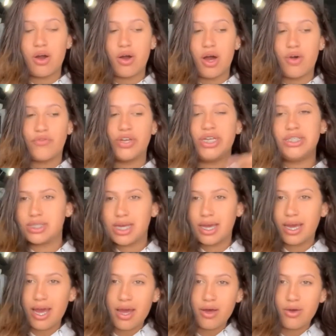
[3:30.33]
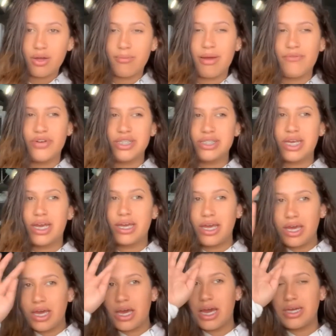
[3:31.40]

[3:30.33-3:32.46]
off and he's hanging out and my friend's like, yeah,